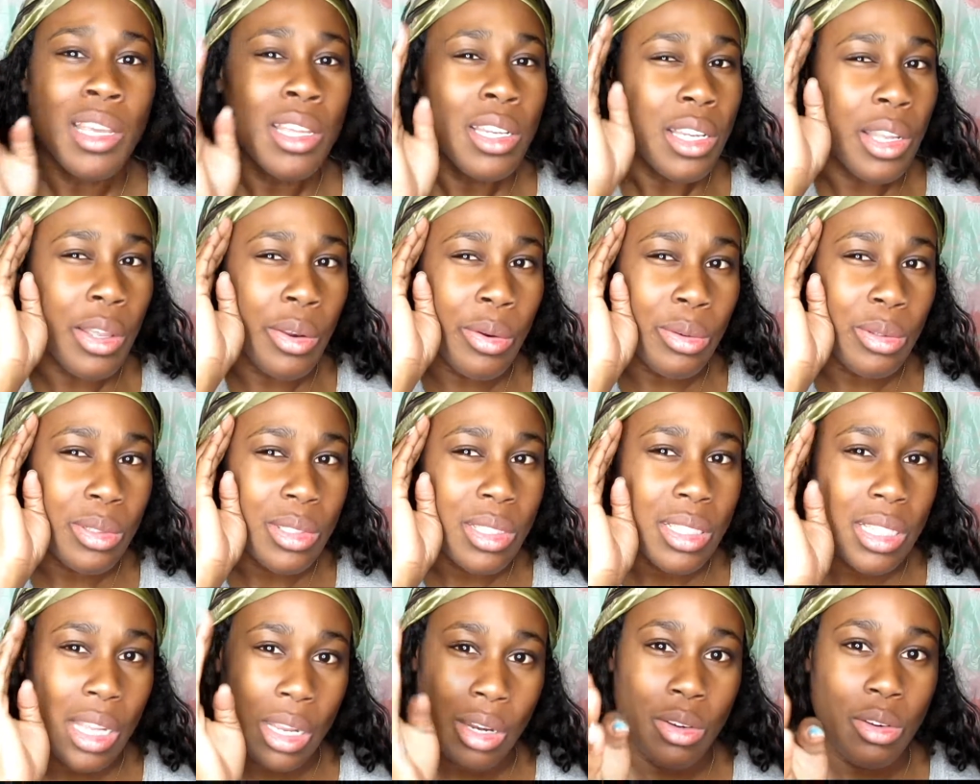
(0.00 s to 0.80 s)
They don't
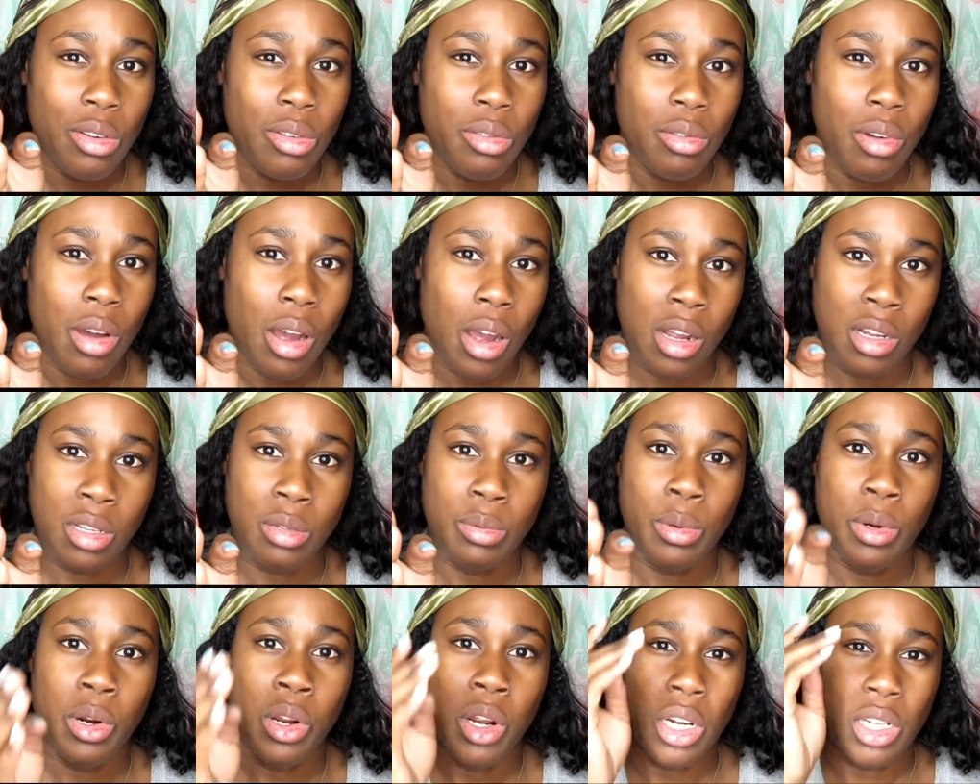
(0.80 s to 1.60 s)
send you to a
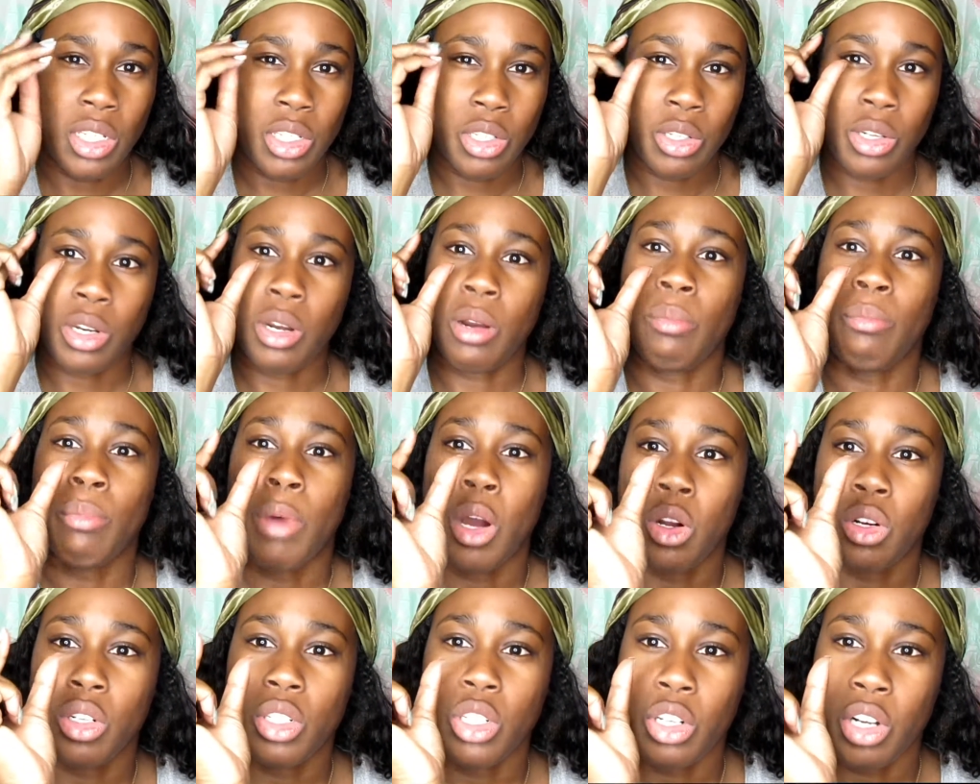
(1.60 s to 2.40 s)
hospital until you're
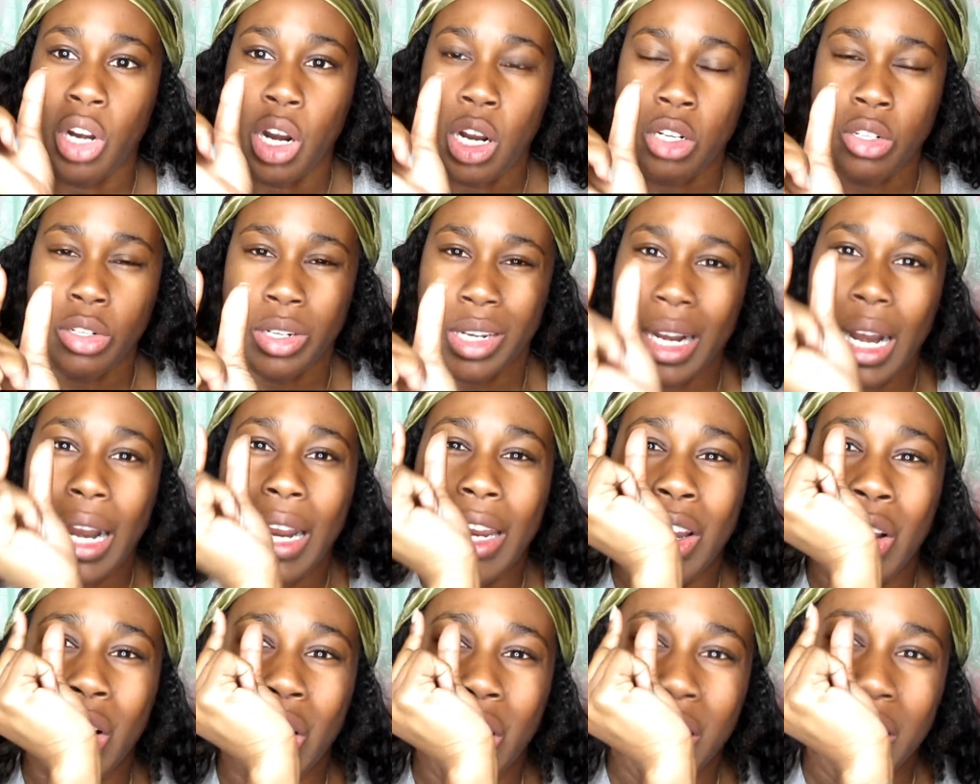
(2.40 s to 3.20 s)
about to graduate. Like,
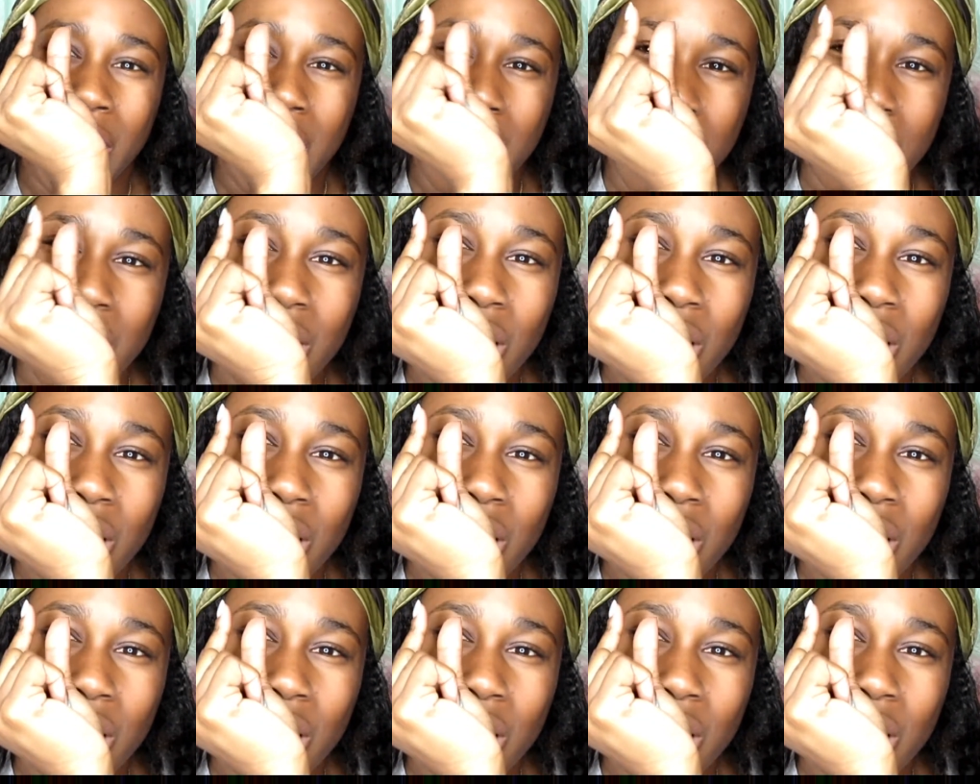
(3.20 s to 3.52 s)
you're this